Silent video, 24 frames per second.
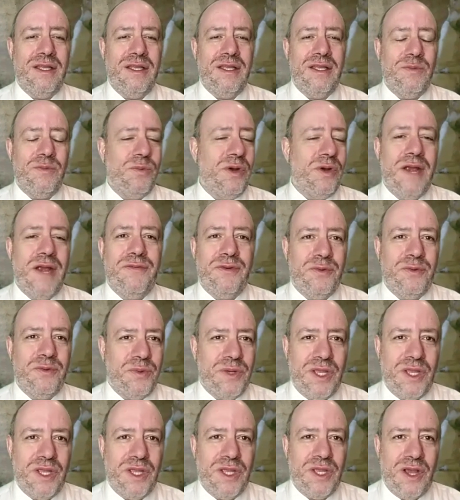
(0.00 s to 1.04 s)
wherever
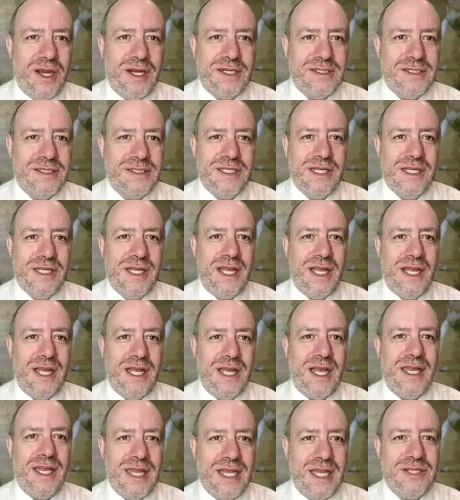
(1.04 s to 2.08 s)
we are,
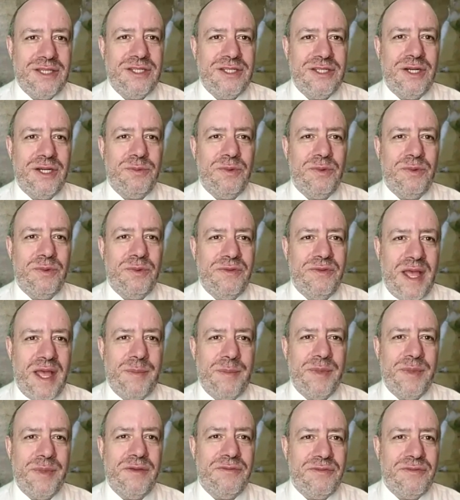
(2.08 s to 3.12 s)
next year with
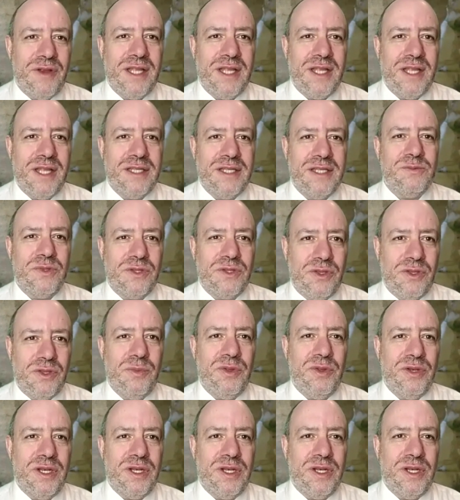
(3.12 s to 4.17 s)
family, friends, with
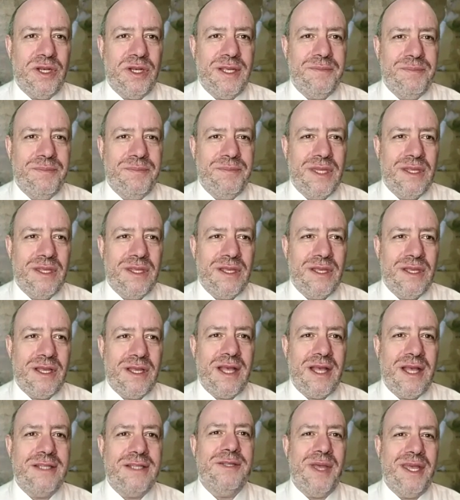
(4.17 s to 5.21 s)
community.
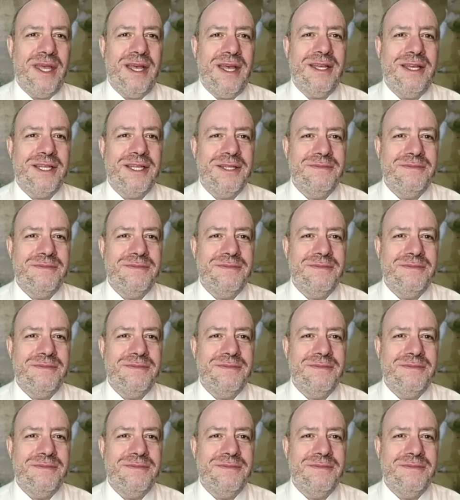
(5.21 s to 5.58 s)
Chag Sameach.